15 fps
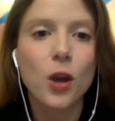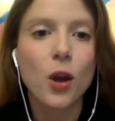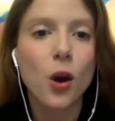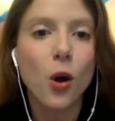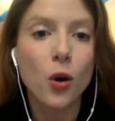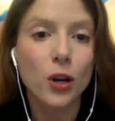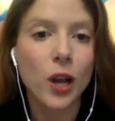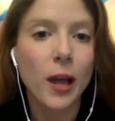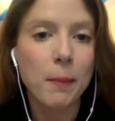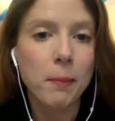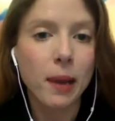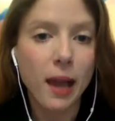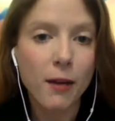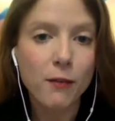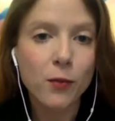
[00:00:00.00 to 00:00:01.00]
online
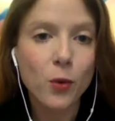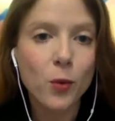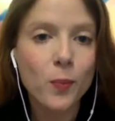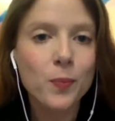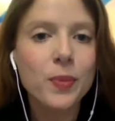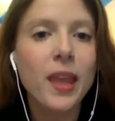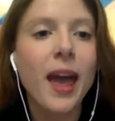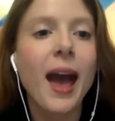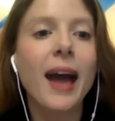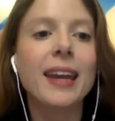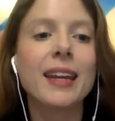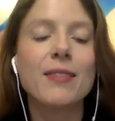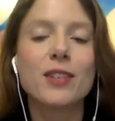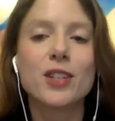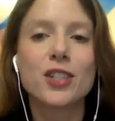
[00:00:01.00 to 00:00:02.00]
platform and
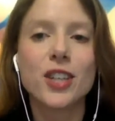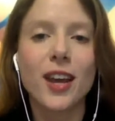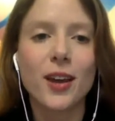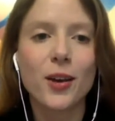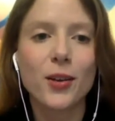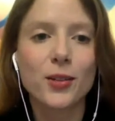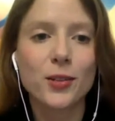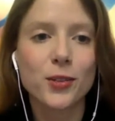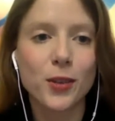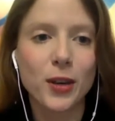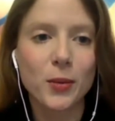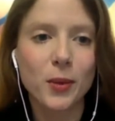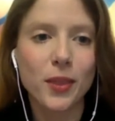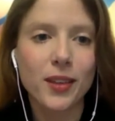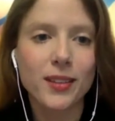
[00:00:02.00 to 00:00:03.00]
even share her screen
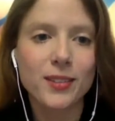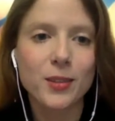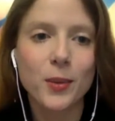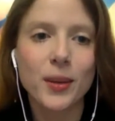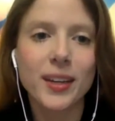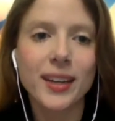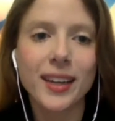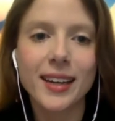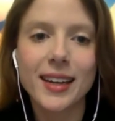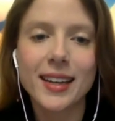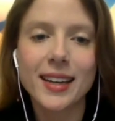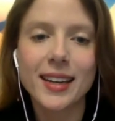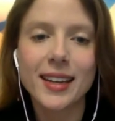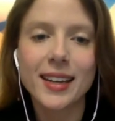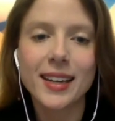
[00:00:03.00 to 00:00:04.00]
with us so we can get
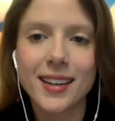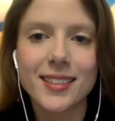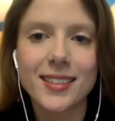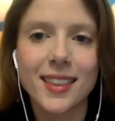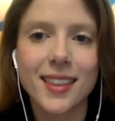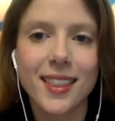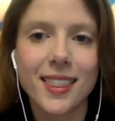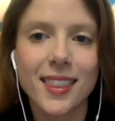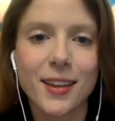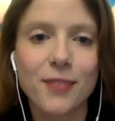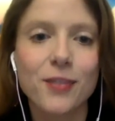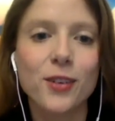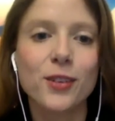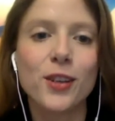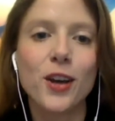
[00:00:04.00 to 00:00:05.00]
an insight to the
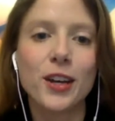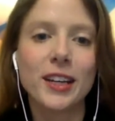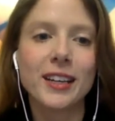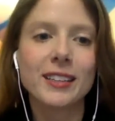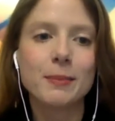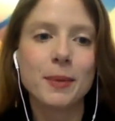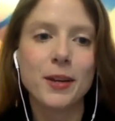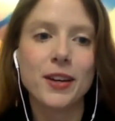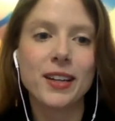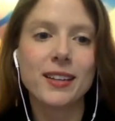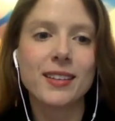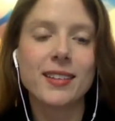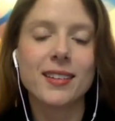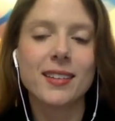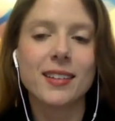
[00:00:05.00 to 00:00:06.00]
Thinkful learning
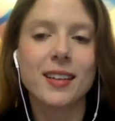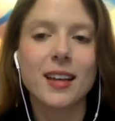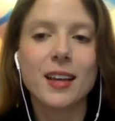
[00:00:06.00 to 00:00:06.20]
experience.